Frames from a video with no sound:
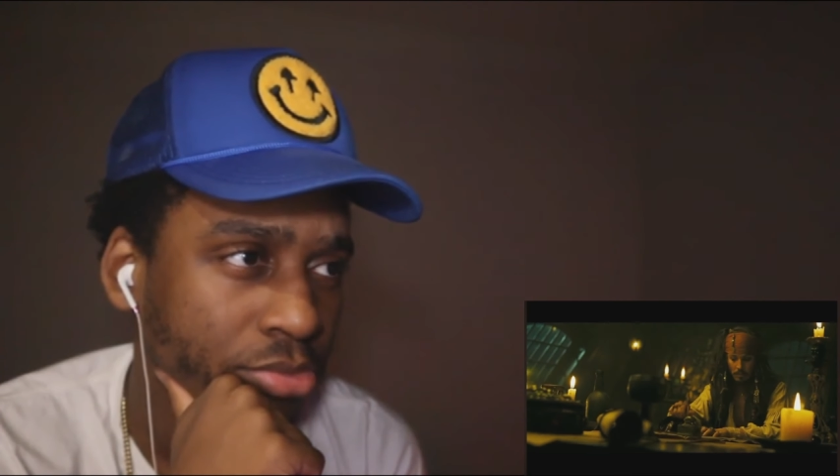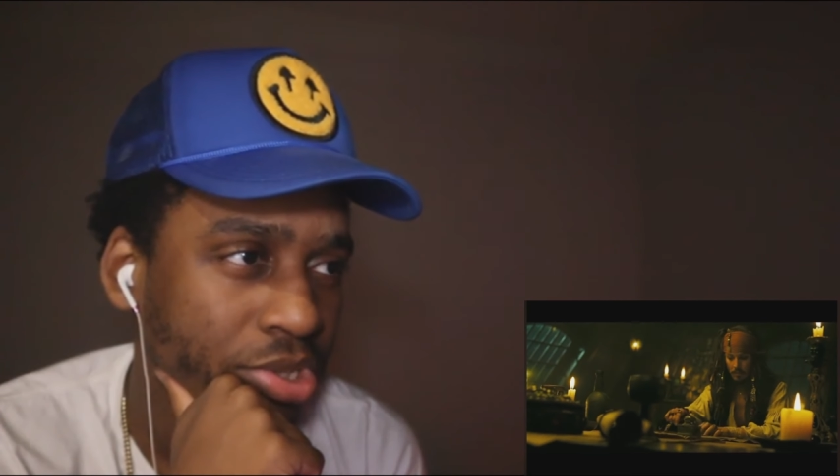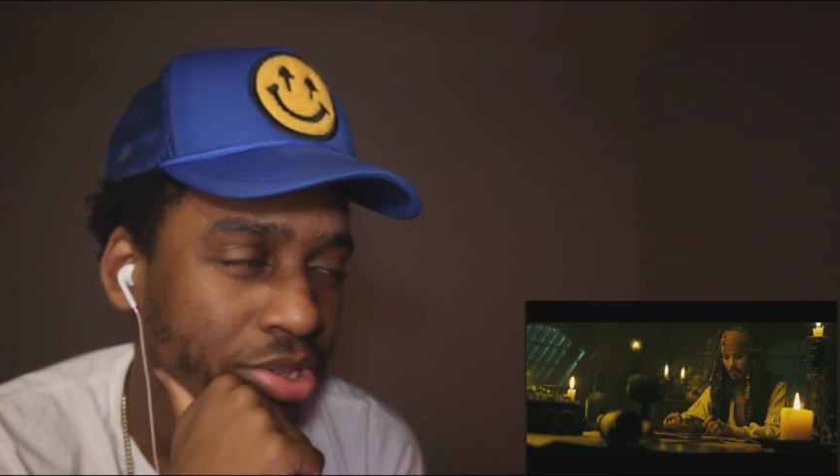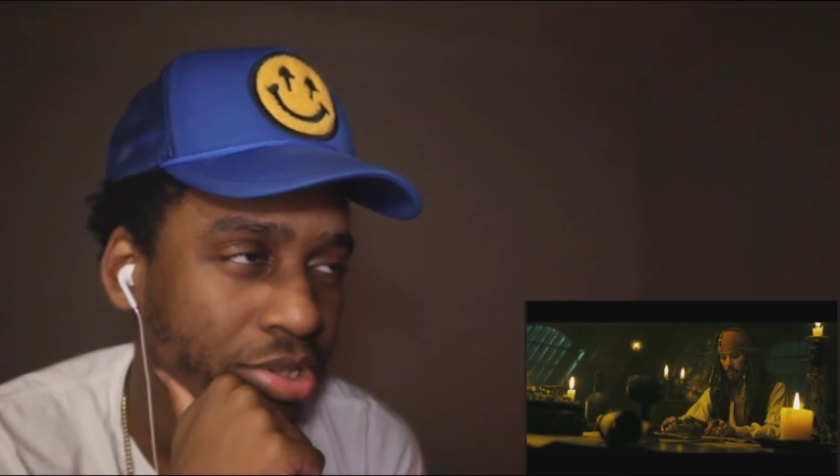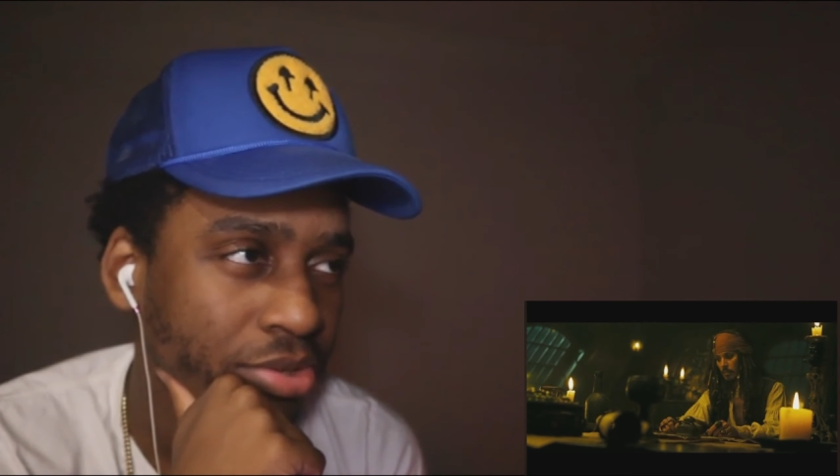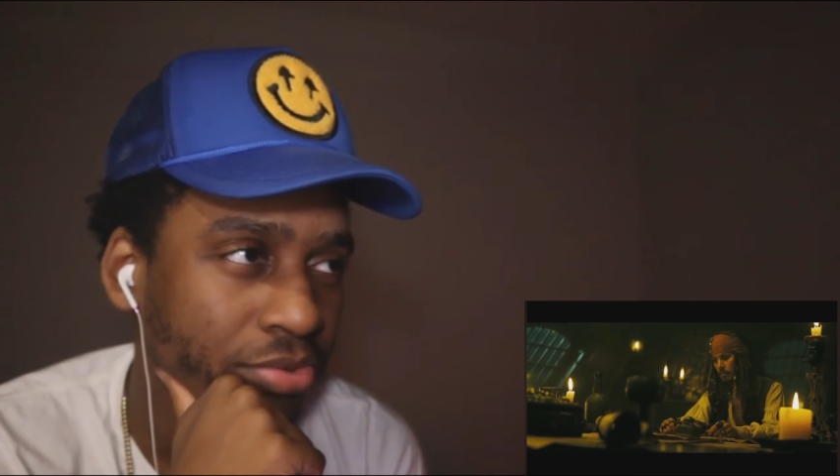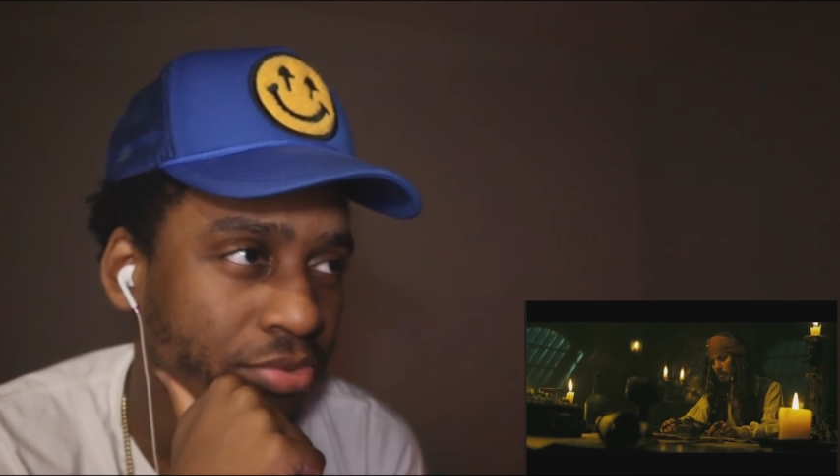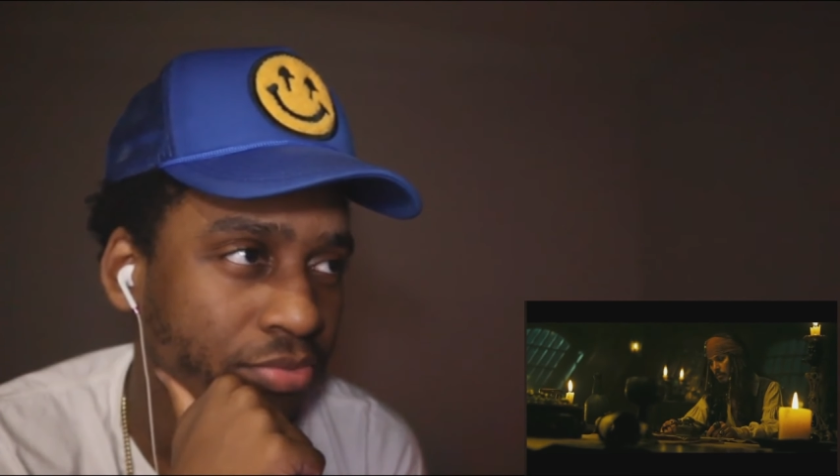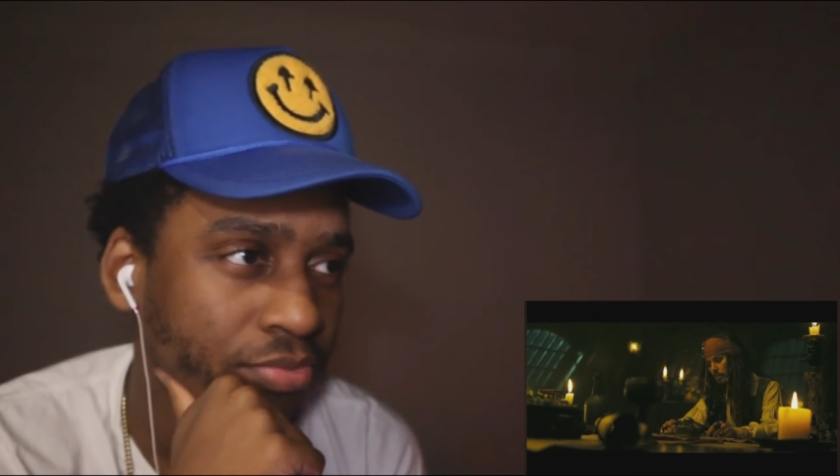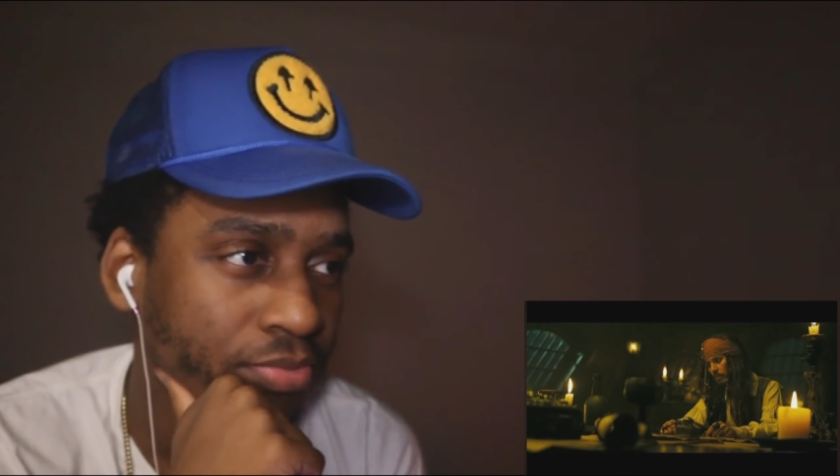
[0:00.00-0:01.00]
What the...
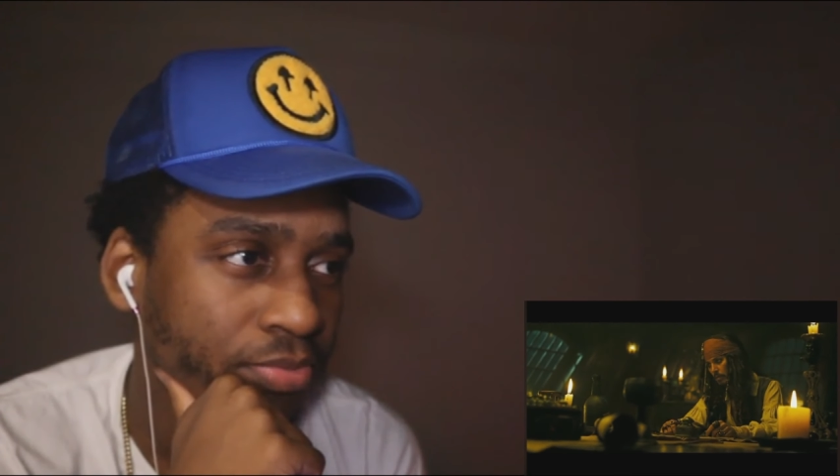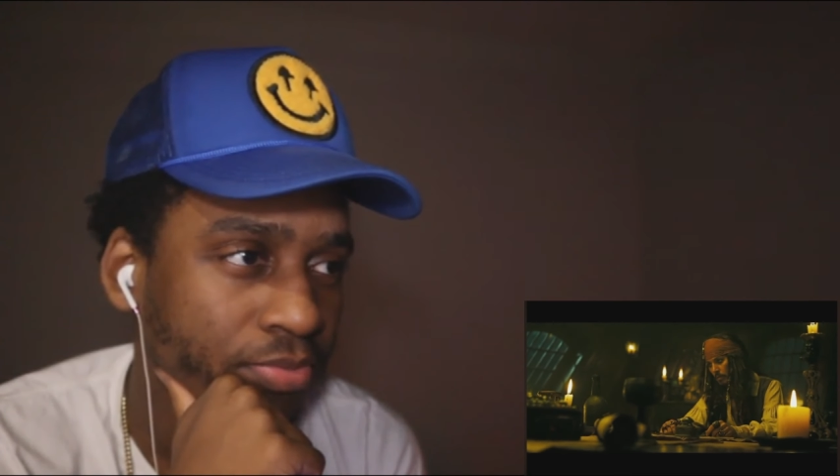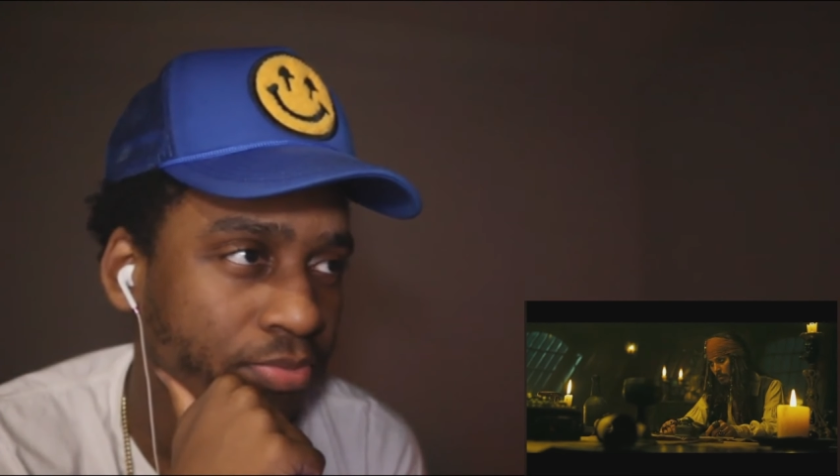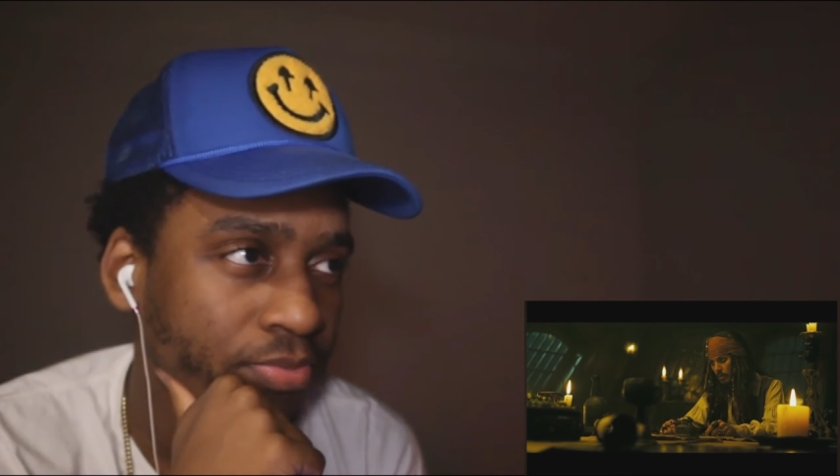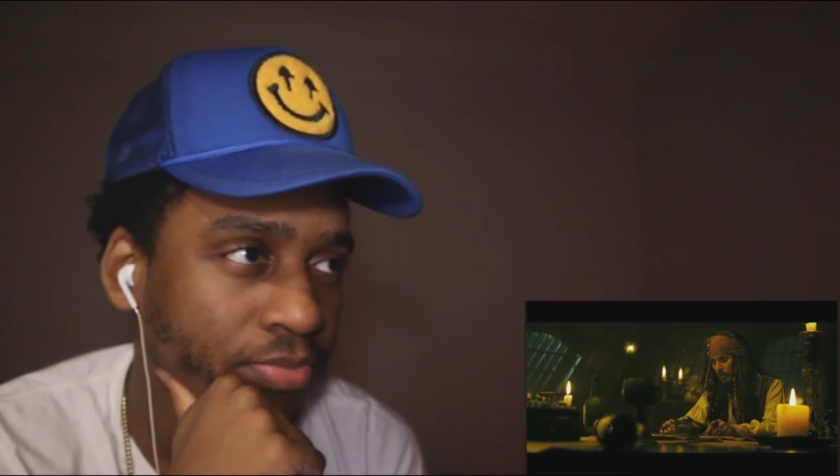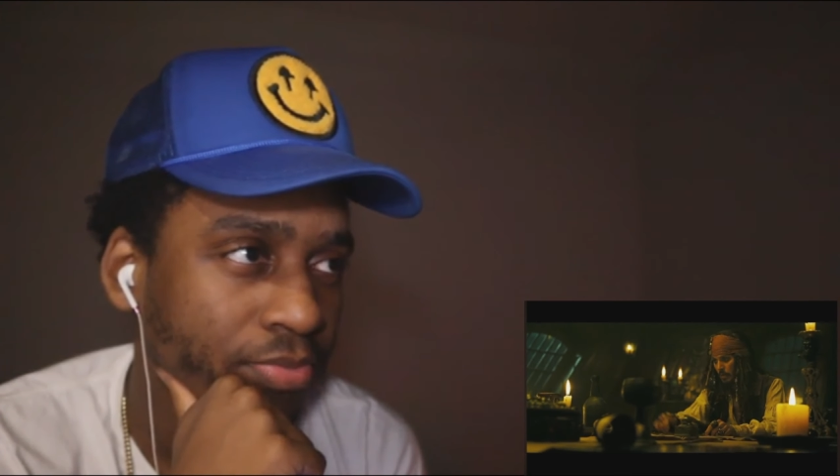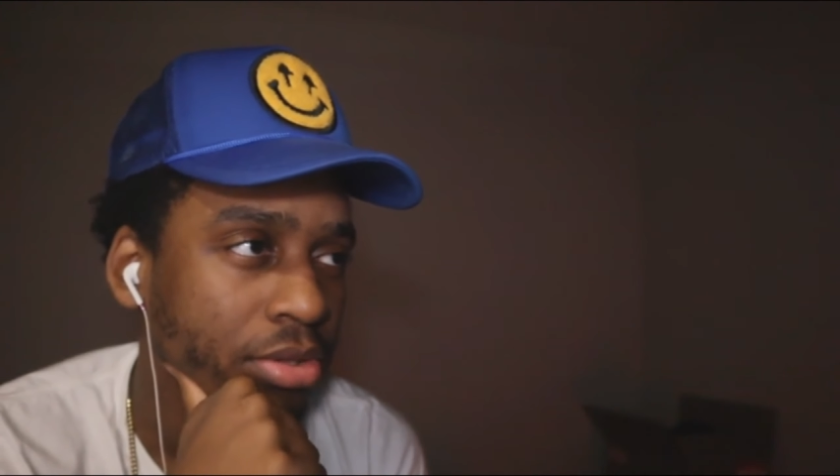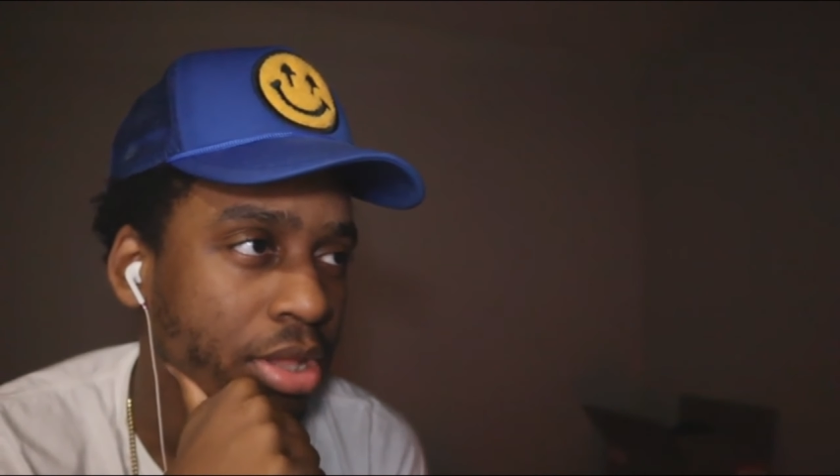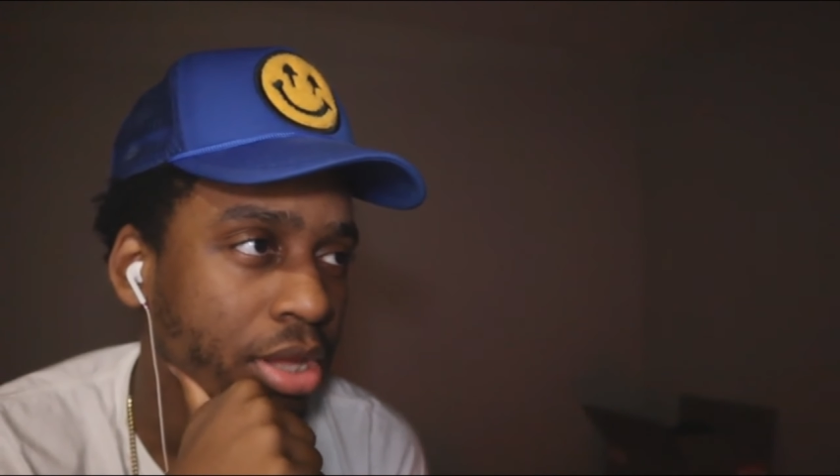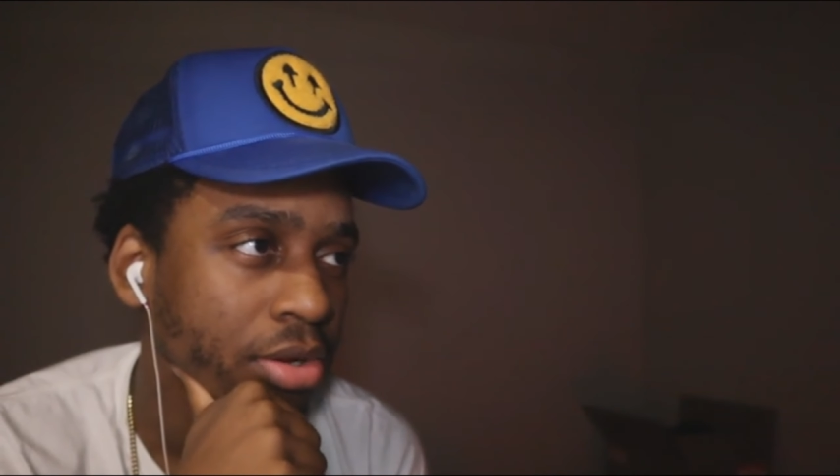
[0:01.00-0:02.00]
They